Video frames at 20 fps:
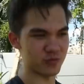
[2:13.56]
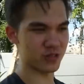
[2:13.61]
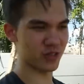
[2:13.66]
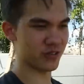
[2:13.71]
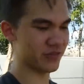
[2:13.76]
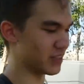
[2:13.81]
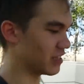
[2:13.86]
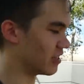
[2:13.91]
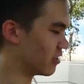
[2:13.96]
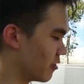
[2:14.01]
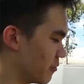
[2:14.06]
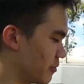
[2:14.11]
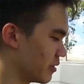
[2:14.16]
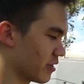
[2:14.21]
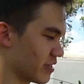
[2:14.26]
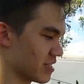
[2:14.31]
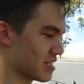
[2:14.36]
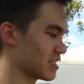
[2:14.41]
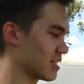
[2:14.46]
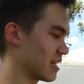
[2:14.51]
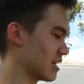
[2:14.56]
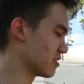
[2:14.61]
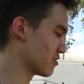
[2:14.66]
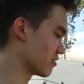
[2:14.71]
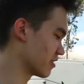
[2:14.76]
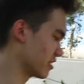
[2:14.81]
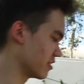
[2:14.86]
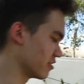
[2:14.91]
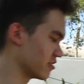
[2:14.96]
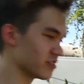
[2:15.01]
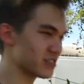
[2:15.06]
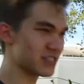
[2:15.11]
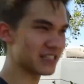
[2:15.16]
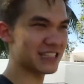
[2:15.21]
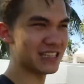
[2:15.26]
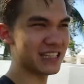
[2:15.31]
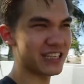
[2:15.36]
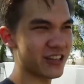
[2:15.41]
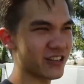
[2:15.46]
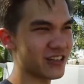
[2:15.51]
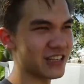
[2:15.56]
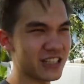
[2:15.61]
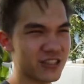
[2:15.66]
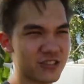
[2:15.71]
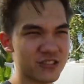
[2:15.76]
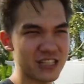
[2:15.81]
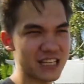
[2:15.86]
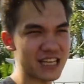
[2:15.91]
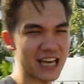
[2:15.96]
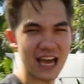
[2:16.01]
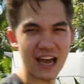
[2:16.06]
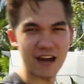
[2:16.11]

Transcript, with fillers: observe a little bit on the side, right, you see litter literally